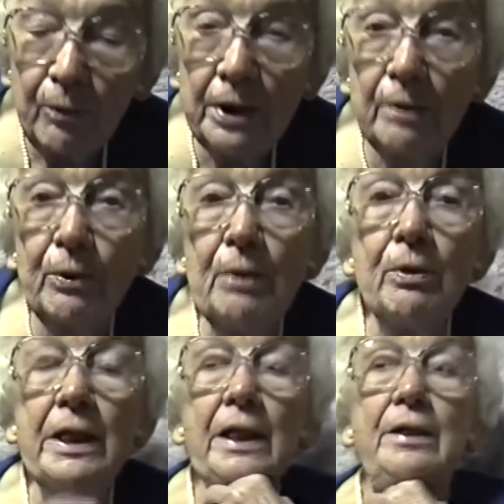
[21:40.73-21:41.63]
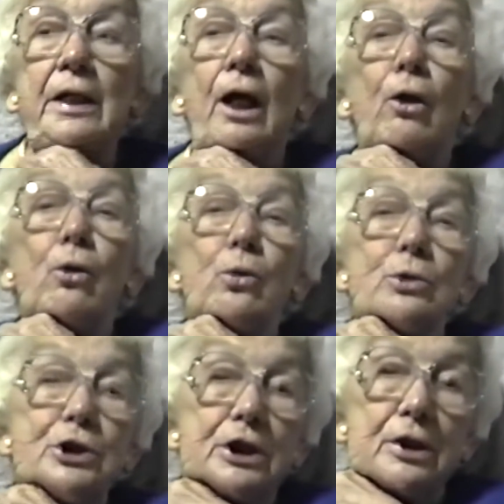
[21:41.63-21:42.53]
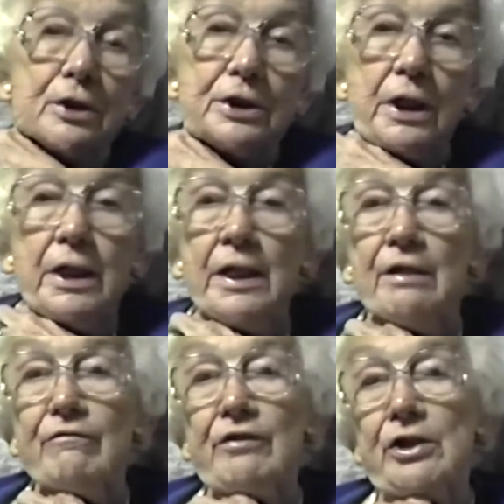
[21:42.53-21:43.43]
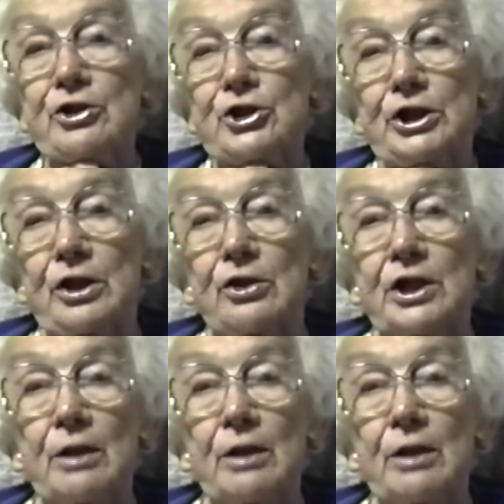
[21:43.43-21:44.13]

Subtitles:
We were in the old church, in the first church.